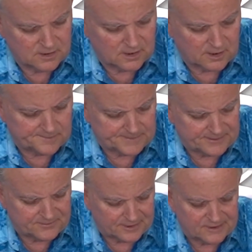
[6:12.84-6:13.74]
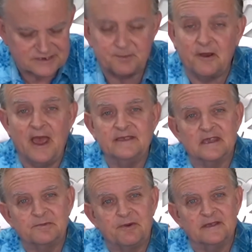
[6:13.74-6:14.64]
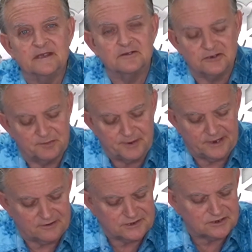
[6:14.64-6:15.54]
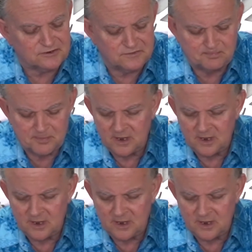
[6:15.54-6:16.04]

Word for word: uh anyway, the Surprise Espresso should be here soon.